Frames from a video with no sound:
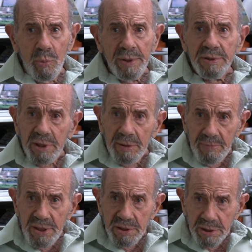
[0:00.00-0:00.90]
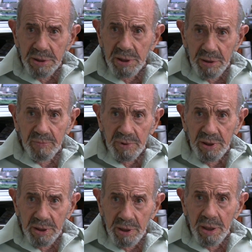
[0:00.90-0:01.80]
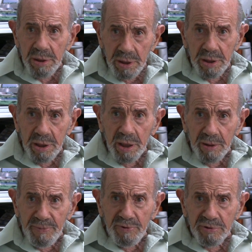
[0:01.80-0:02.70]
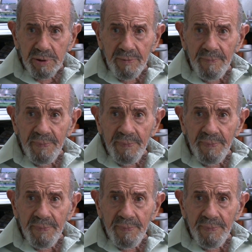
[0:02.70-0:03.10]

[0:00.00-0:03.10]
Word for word: Wednesday means the same thing to the other person.